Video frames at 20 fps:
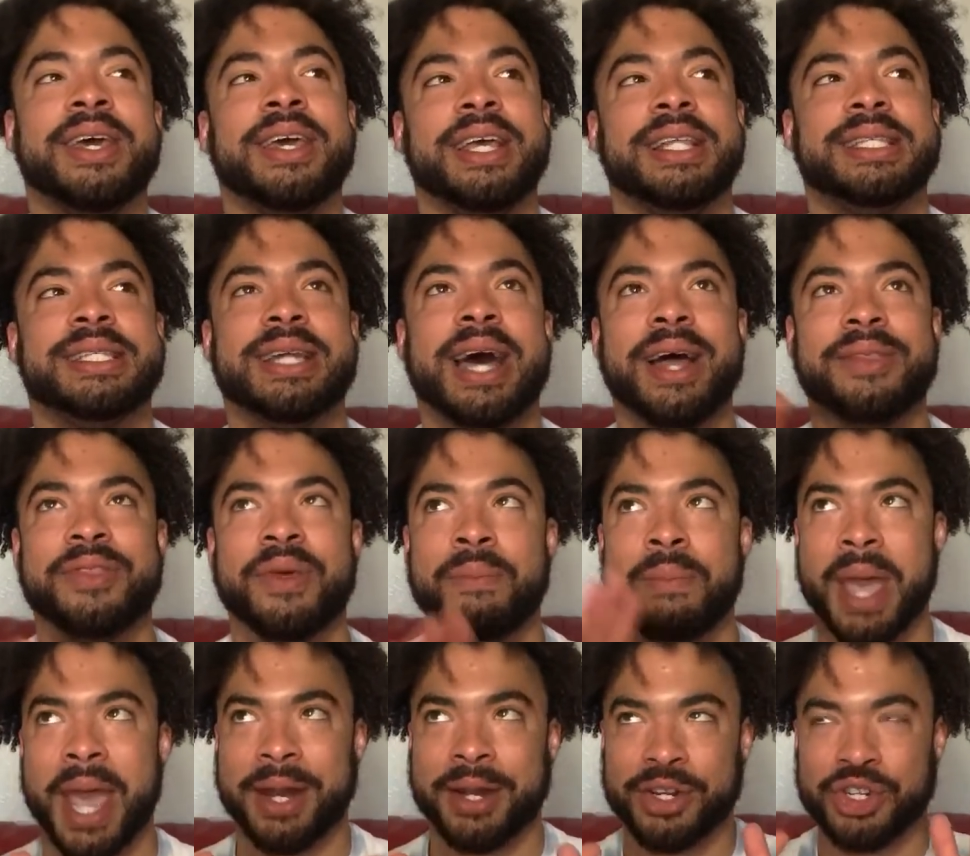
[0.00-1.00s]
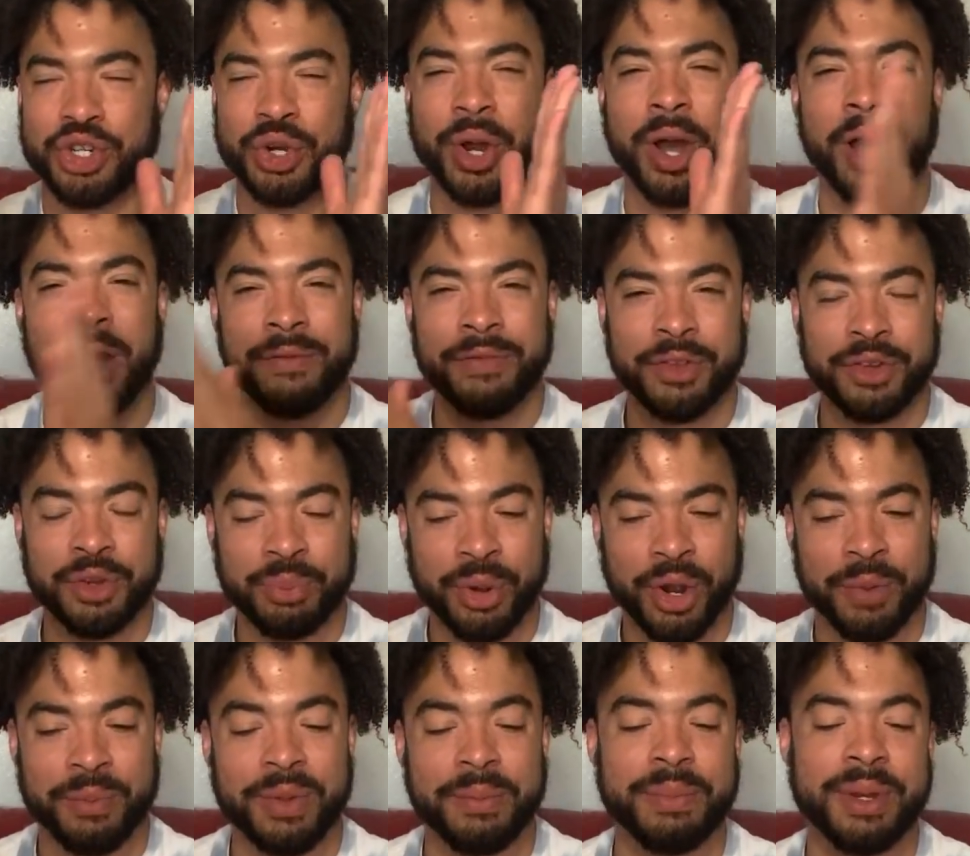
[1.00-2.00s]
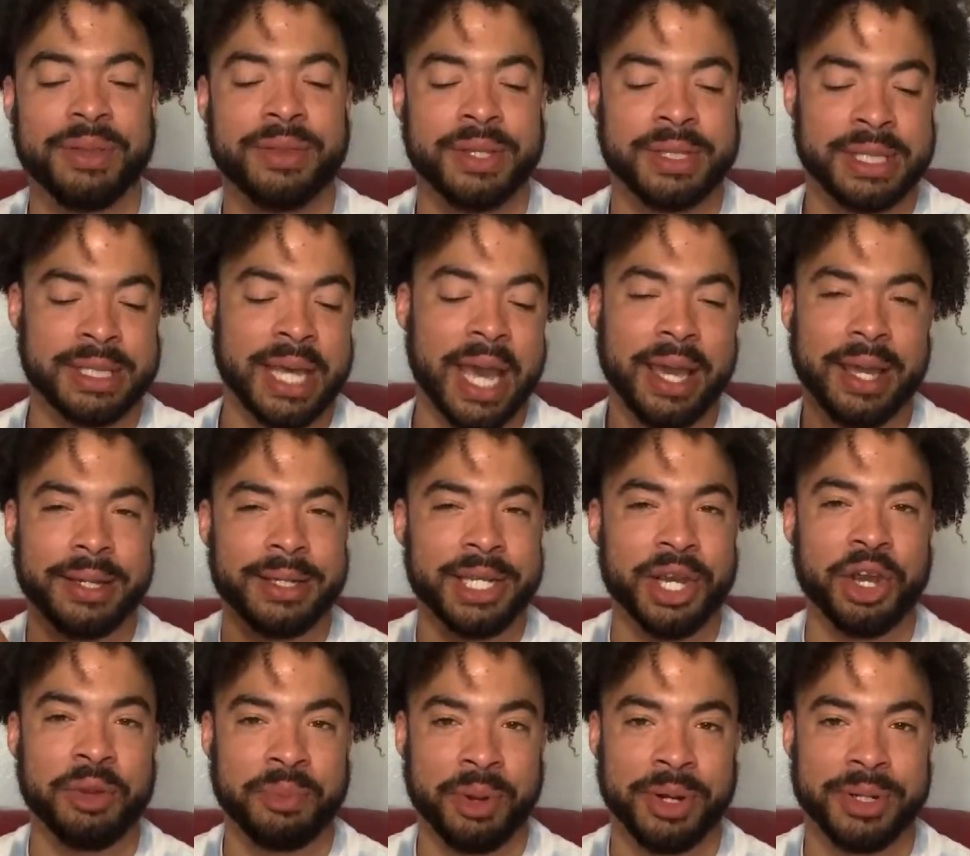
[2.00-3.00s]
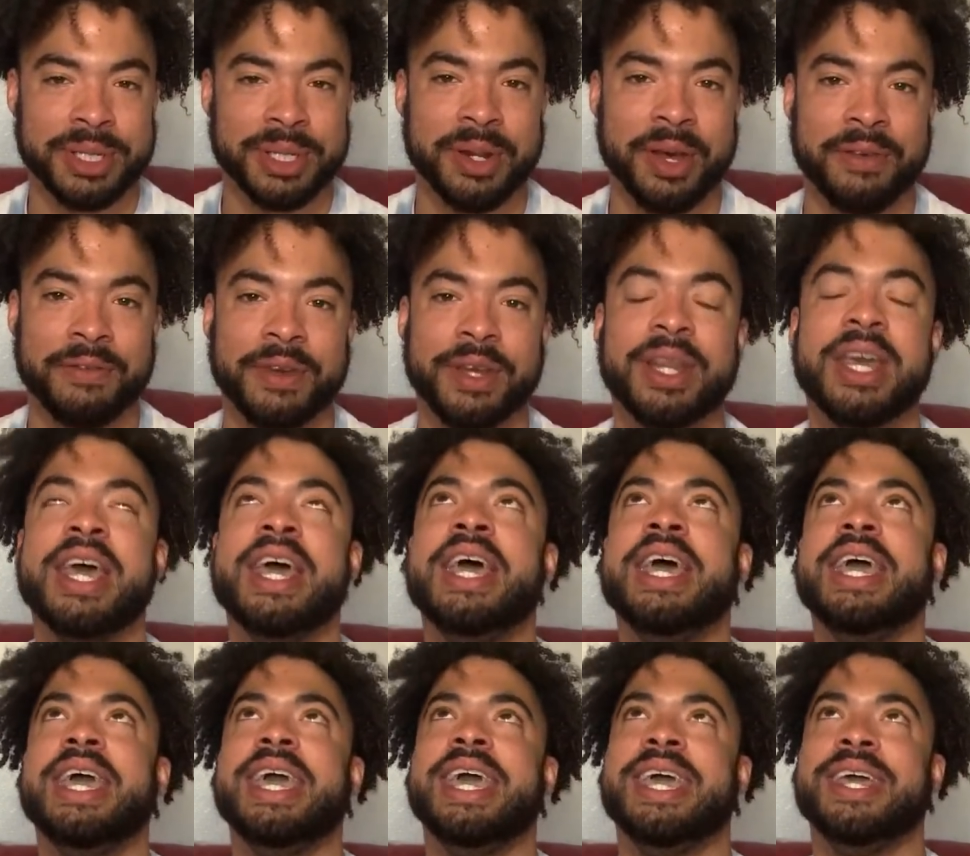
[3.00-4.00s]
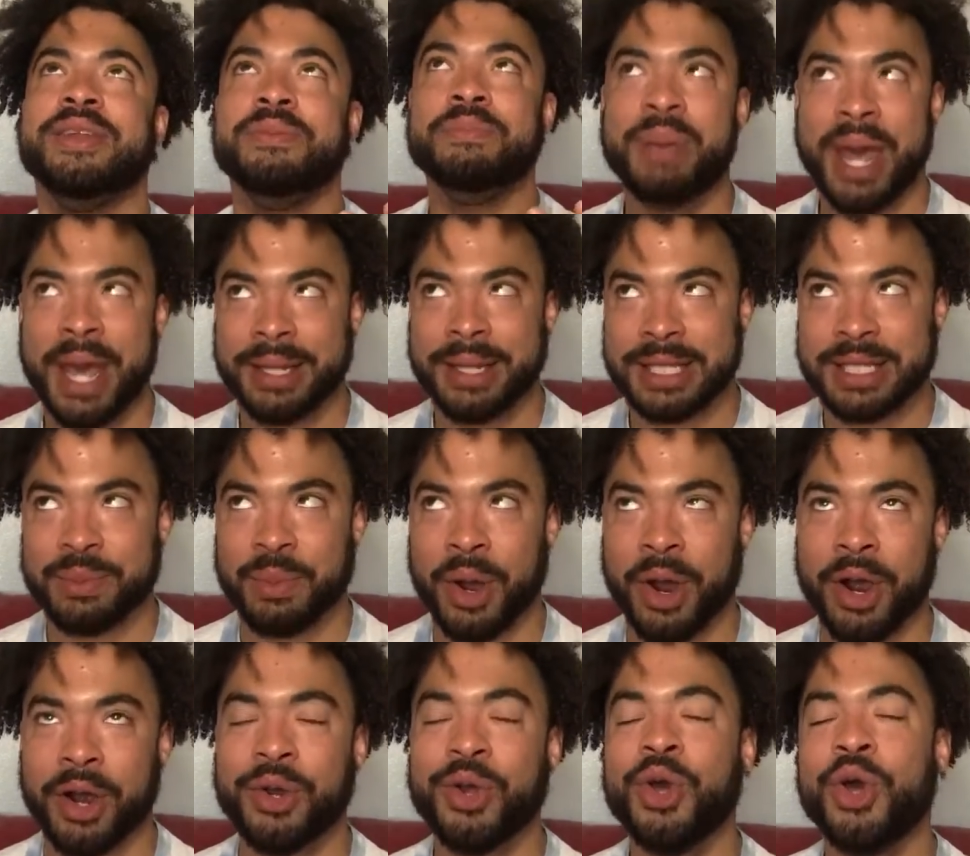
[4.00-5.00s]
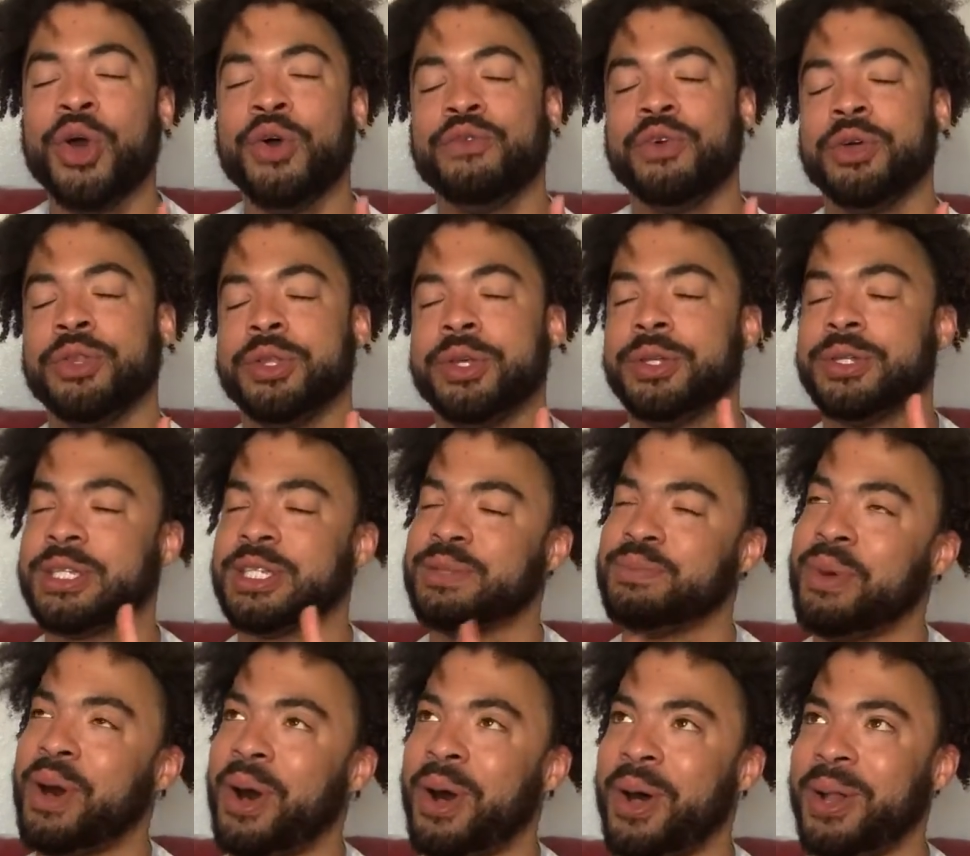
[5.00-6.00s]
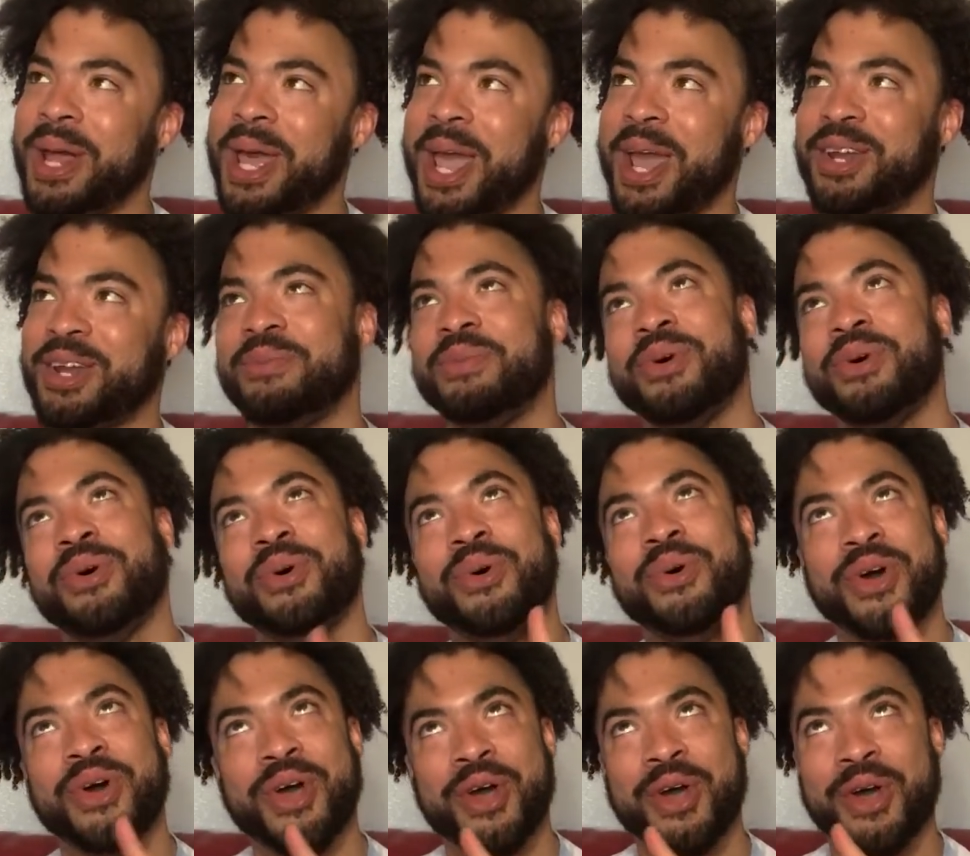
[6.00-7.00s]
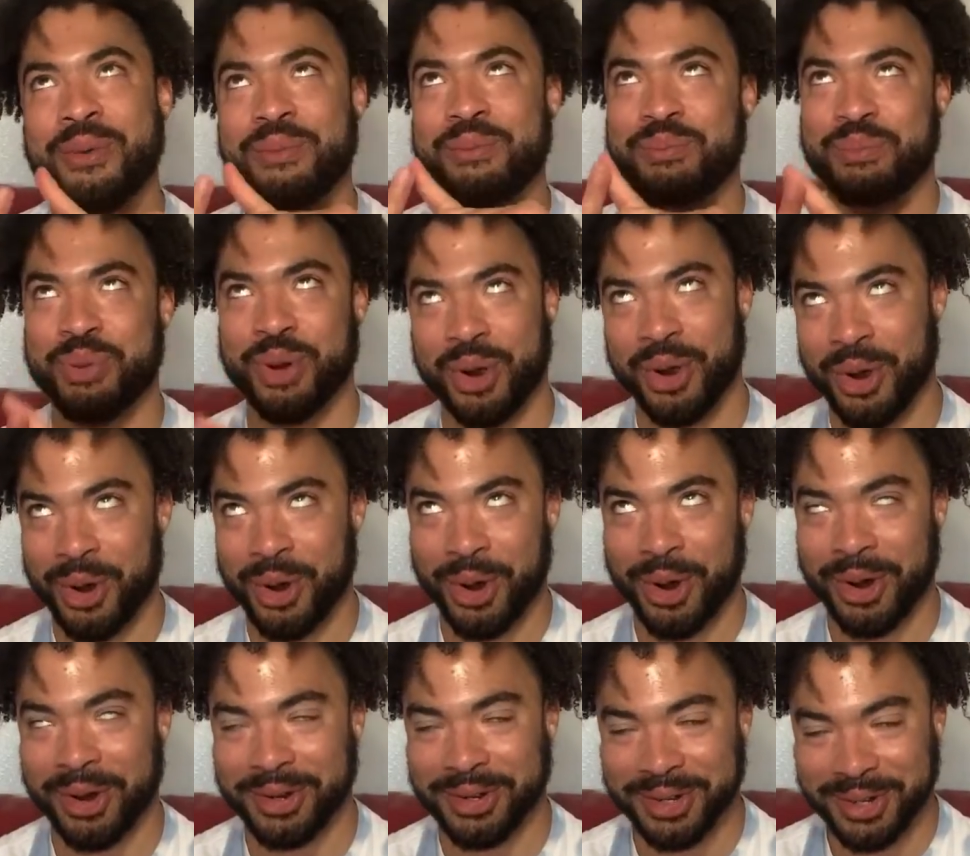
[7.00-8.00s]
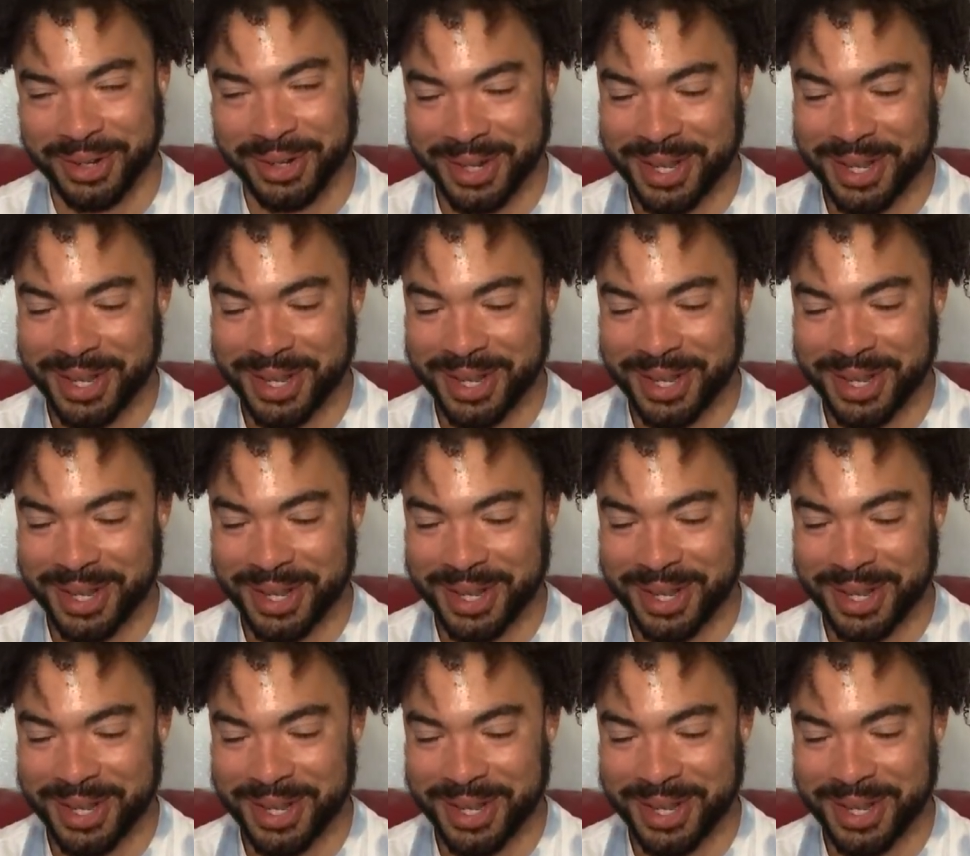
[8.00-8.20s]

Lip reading: It's not the manager of the department, but the secondary person of it in PetSmart for the small animal, bird,